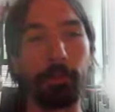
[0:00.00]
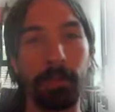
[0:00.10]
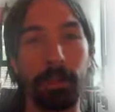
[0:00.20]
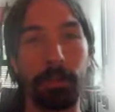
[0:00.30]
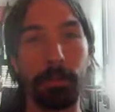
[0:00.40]

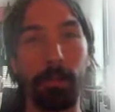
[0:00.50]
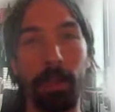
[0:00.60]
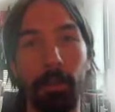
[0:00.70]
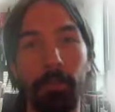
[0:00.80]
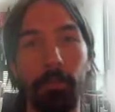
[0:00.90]
this is
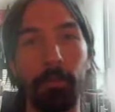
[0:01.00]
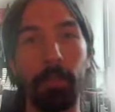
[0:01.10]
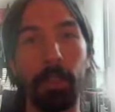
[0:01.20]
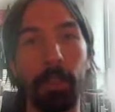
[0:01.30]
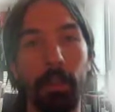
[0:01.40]
my new
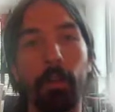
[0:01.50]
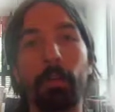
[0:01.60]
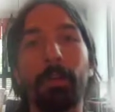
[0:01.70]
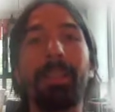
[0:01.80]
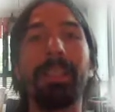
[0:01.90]
uh,
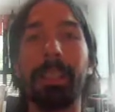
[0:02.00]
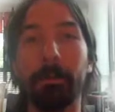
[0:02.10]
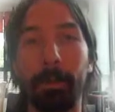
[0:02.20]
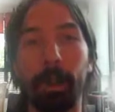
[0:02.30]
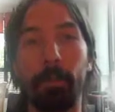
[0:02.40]
automatically
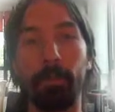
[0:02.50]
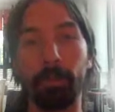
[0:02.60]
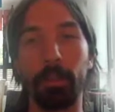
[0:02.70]
found